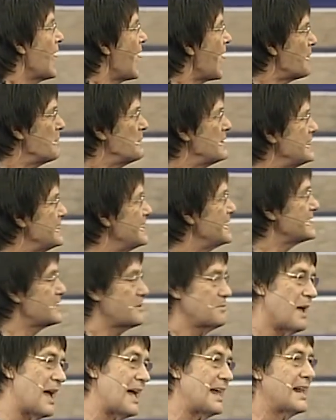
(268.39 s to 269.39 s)
I mean,
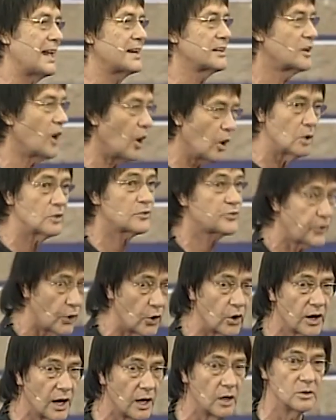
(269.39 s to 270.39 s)
this man had gold
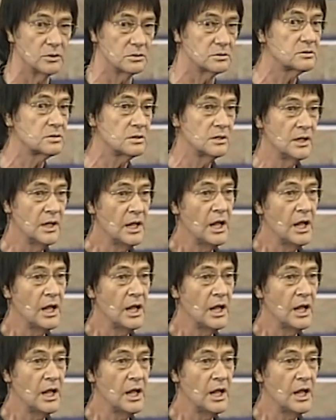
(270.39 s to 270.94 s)
for gold.